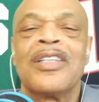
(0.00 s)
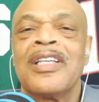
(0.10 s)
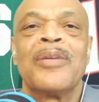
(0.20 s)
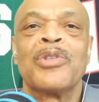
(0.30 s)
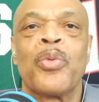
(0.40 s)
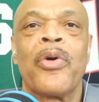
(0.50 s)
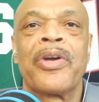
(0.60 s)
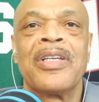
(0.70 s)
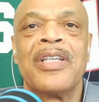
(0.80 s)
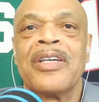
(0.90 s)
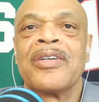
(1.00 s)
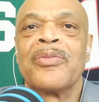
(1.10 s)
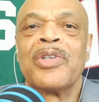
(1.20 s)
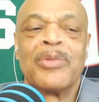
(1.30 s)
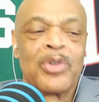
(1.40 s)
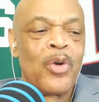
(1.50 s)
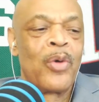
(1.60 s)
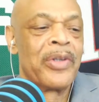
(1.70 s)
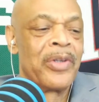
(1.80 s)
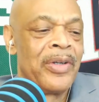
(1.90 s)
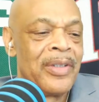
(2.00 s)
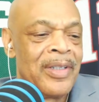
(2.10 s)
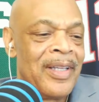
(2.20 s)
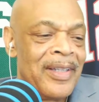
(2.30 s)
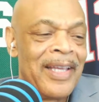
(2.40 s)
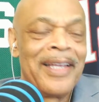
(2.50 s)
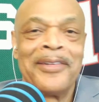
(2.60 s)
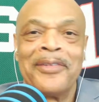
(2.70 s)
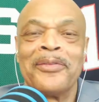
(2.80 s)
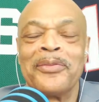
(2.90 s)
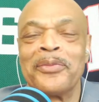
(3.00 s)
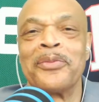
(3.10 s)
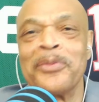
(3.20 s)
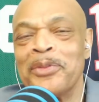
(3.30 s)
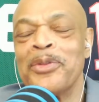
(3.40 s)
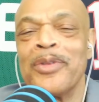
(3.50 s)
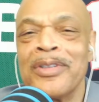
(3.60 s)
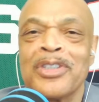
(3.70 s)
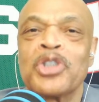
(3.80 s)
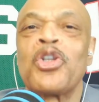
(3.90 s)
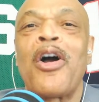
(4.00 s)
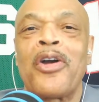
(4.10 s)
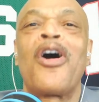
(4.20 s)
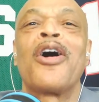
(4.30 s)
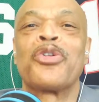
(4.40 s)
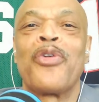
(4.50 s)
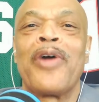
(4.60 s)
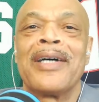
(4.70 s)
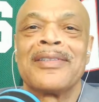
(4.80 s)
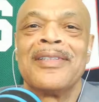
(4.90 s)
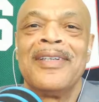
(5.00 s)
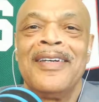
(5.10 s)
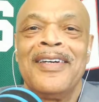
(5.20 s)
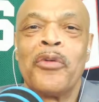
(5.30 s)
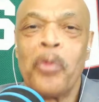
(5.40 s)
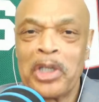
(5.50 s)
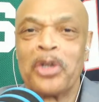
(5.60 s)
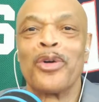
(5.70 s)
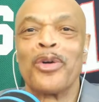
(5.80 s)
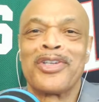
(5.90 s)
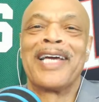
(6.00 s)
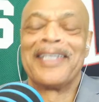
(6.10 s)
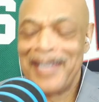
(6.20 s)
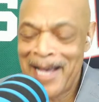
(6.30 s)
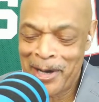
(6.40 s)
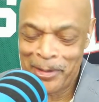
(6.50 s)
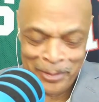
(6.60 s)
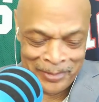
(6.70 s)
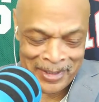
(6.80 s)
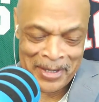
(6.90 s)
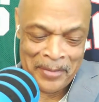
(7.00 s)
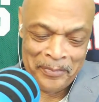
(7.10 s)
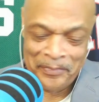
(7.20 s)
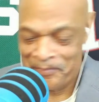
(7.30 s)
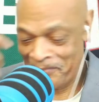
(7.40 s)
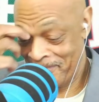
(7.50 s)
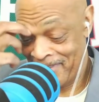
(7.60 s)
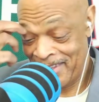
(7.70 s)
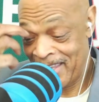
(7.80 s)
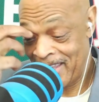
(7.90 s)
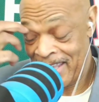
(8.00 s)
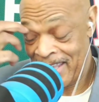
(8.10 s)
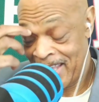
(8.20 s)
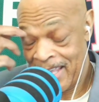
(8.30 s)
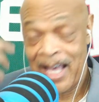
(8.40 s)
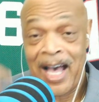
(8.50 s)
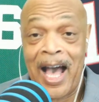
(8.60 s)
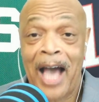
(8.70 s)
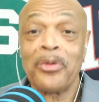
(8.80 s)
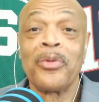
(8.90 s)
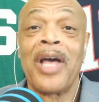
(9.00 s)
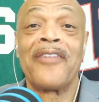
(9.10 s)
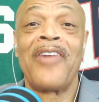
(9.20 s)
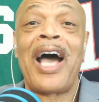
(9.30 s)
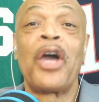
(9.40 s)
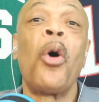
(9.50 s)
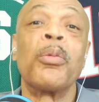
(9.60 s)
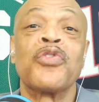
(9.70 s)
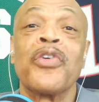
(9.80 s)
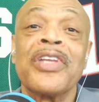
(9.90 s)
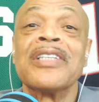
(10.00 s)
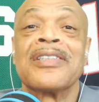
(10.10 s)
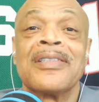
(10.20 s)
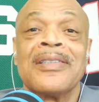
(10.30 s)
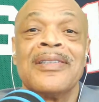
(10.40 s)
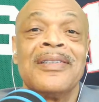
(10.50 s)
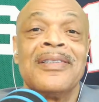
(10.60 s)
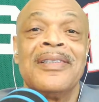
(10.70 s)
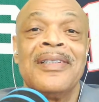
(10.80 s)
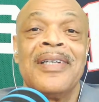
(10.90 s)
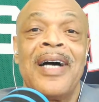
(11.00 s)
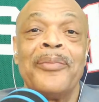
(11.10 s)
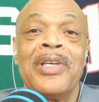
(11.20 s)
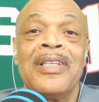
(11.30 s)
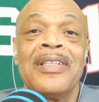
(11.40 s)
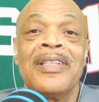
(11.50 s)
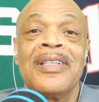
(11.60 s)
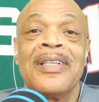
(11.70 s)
it was working here, when it was going good, and then the stark contrast of what it looks like now. I don't have high hopes for this. I mean,